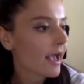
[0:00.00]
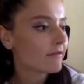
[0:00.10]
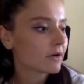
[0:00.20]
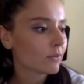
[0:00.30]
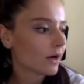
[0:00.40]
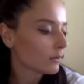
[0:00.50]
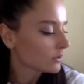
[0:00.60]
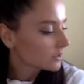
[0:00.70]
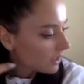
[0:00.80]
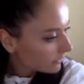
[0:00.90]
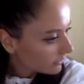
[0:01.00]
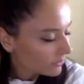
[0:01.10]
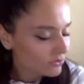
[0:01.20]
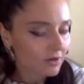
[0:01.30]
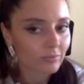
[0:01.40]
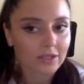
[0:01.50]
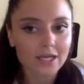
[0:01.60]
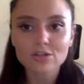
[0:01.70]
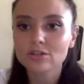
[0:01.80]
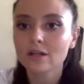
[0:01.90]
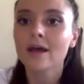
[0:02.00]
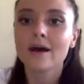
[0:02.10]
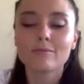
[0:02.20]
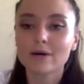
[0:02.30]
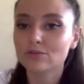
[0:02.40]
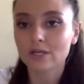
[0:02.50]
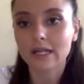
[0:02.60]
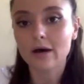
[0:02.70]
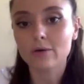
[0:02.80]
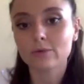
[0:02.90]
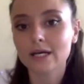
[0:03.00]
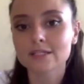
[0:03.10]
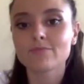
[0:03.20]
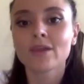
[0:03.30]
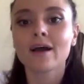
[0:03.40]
everyone will download your application, but right now, not.